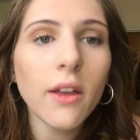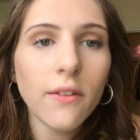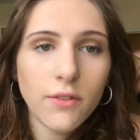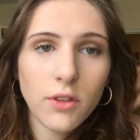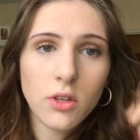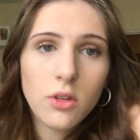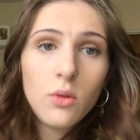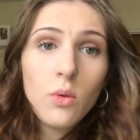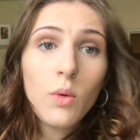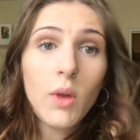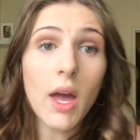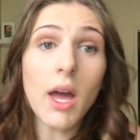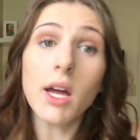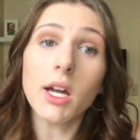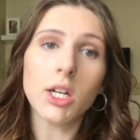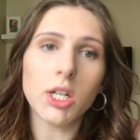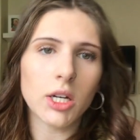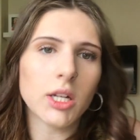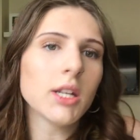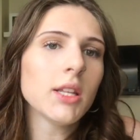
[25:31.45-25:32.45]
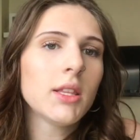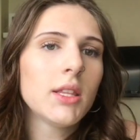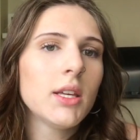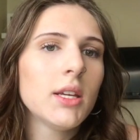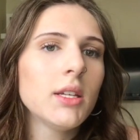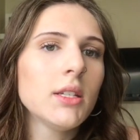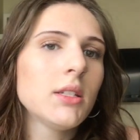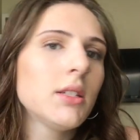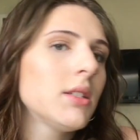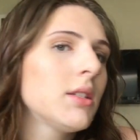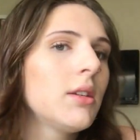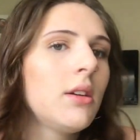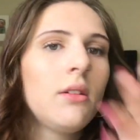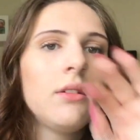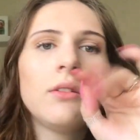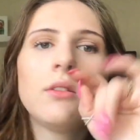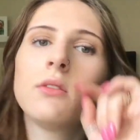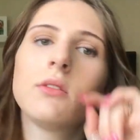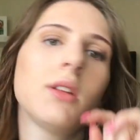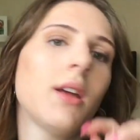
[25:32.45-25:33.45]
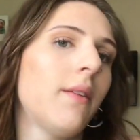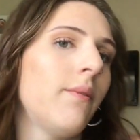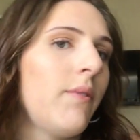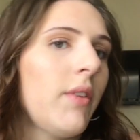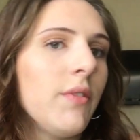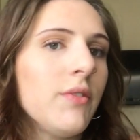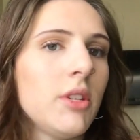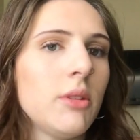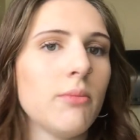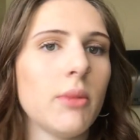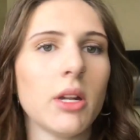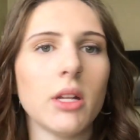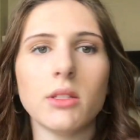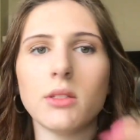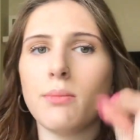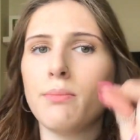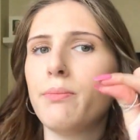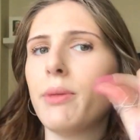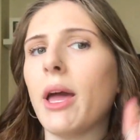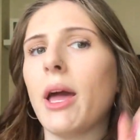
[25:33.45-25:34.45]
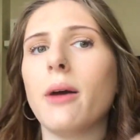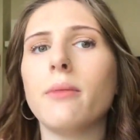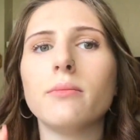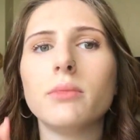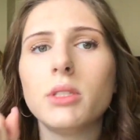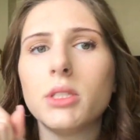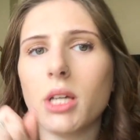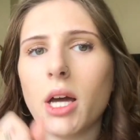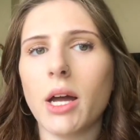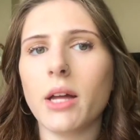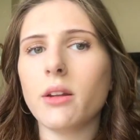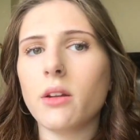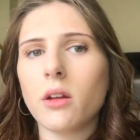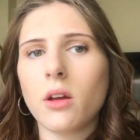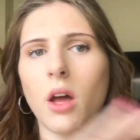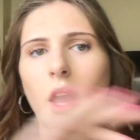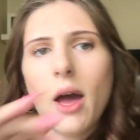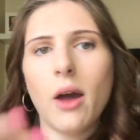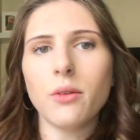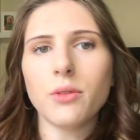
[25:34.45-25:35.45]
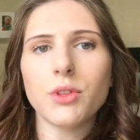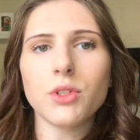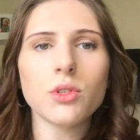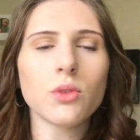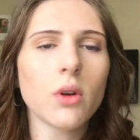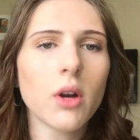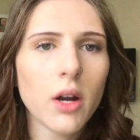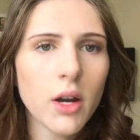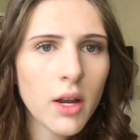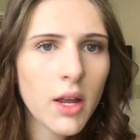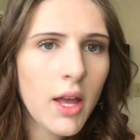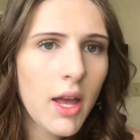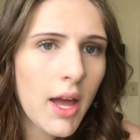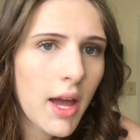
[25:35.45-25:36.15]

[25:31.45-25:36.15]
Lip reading: If you get good at this, 10-15 minutes, bam, done, out the door.